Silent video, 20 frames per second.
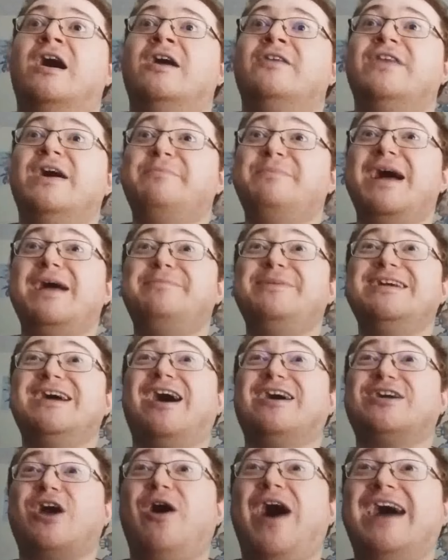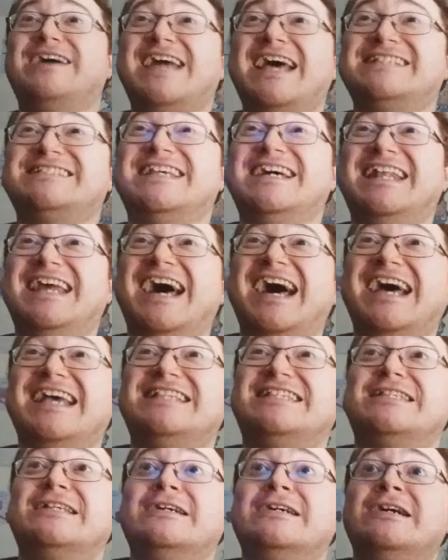Then maybe Uncle Howdy. Yes, it
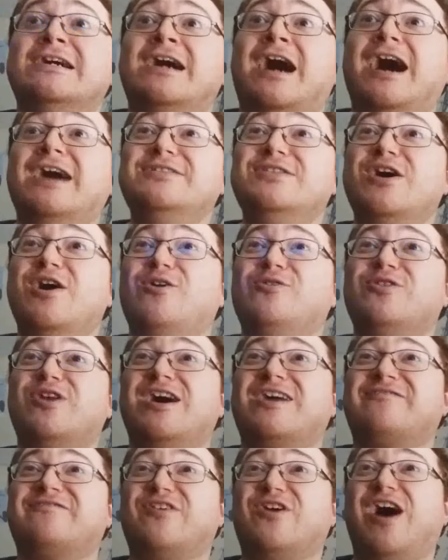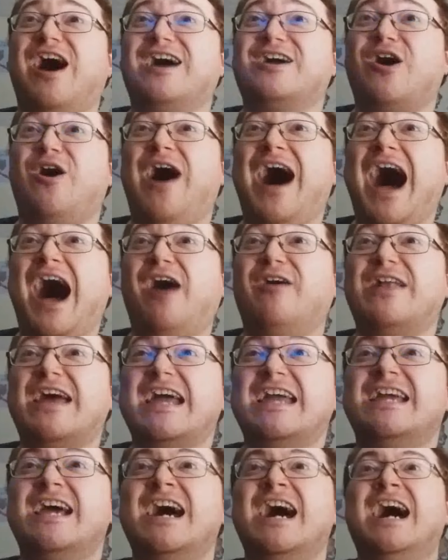is! A new look for Uncle
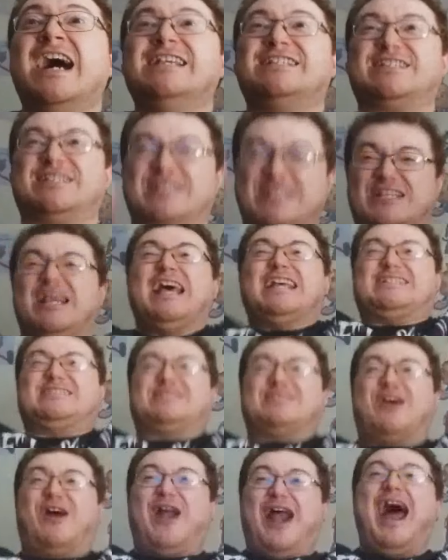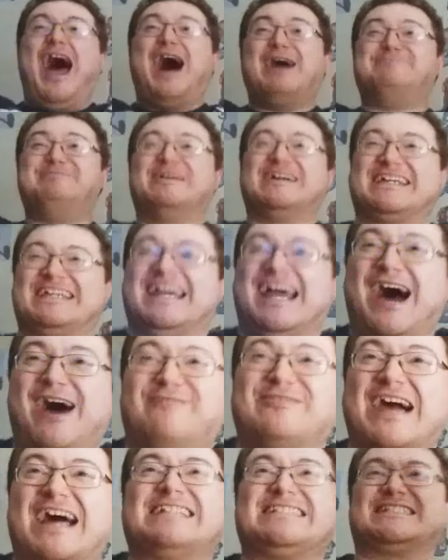Howdy! Sister Abigail,
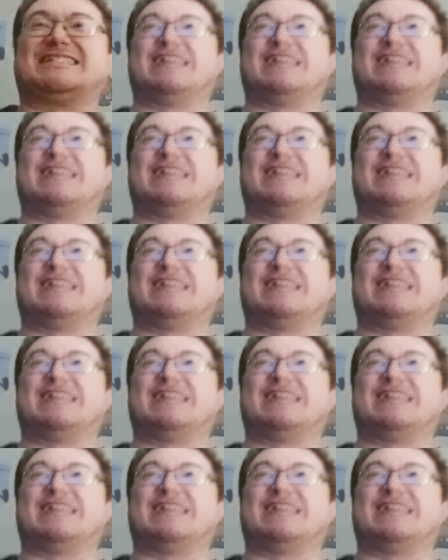let's